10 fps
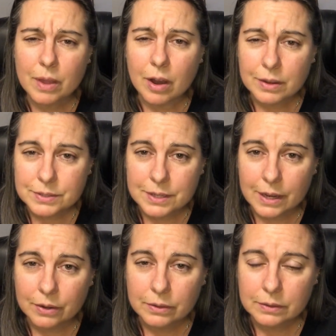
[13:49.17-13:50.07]

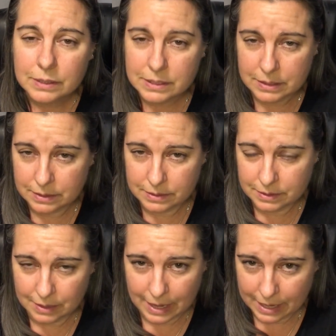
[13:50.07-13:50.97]
Also,
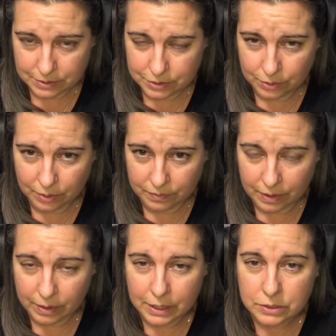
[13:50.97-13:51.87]
the last 2 are
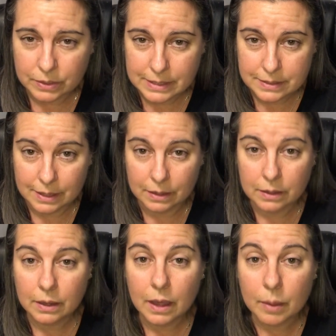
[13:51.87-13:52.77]
very interesting.
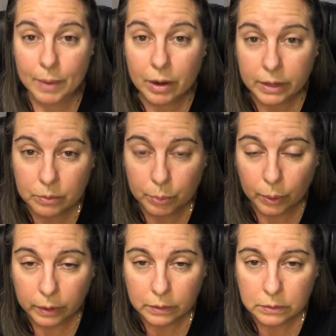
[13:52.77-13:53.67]
American
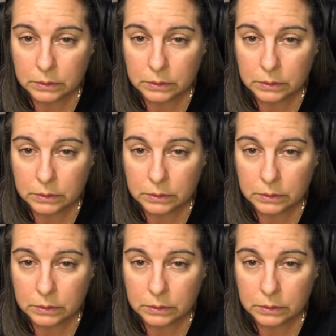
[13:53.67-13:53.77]
pork.